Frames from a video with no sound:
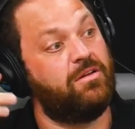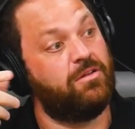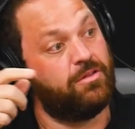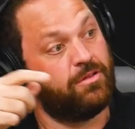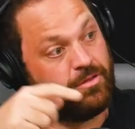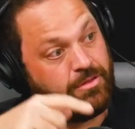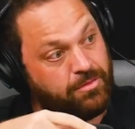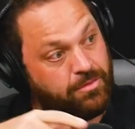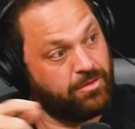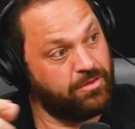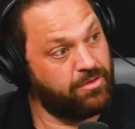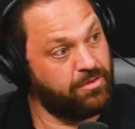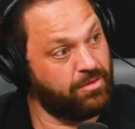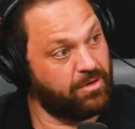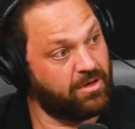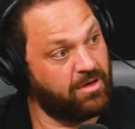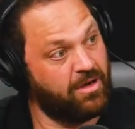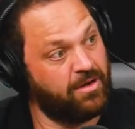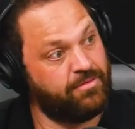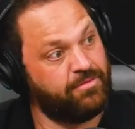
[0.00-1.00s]
through the
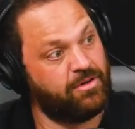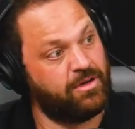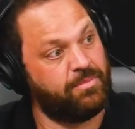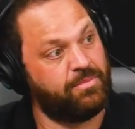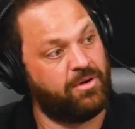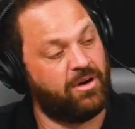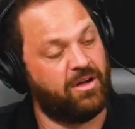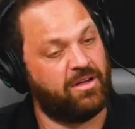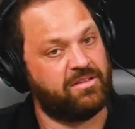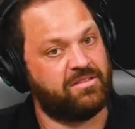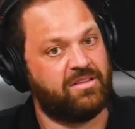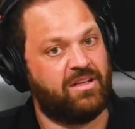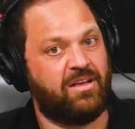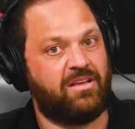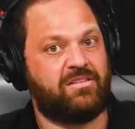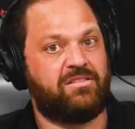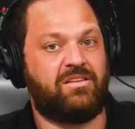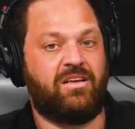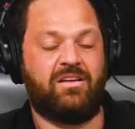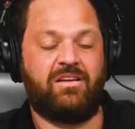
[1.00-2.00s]
recovery
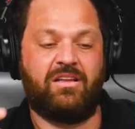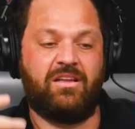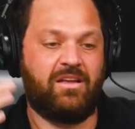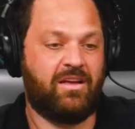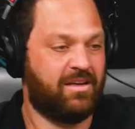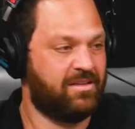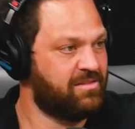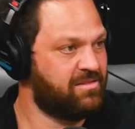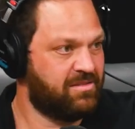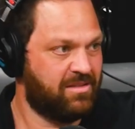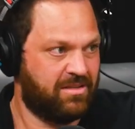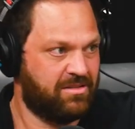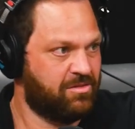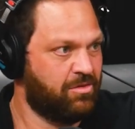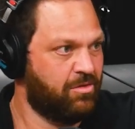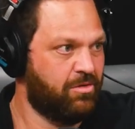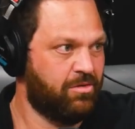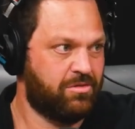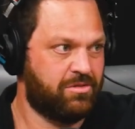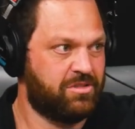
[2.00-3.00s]
process, and he has his
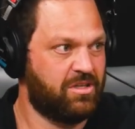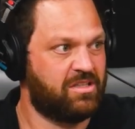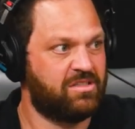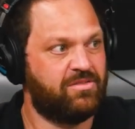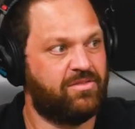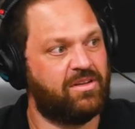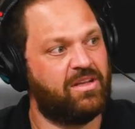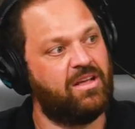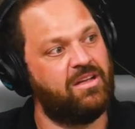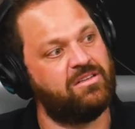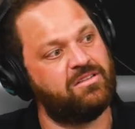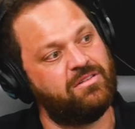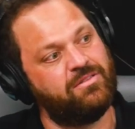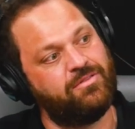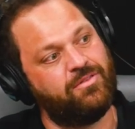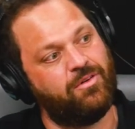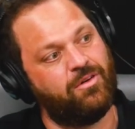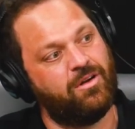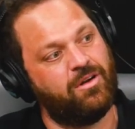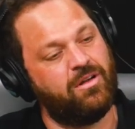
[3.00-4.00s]
whole justification
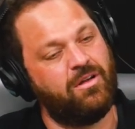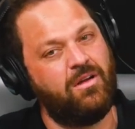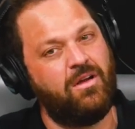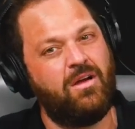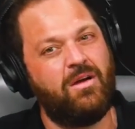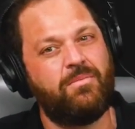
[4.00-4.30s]
for it.